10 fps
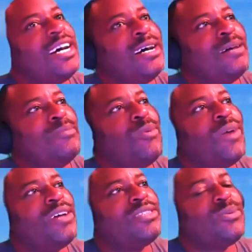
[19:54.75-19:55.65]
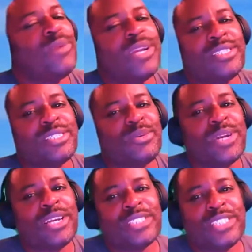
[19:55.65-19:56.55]
What else
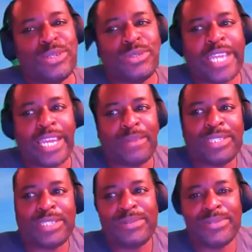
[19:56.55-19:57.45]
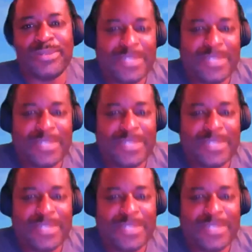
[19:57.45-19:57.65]
do you jam to?